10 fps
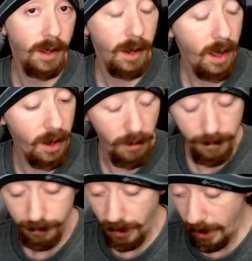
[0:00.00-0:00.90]
Now,
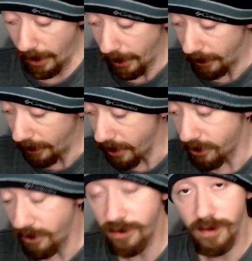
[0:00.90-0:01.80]
I like
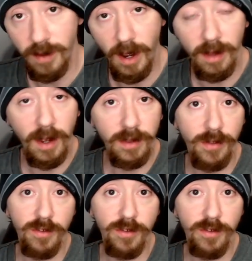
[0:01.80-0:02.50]
this. I like that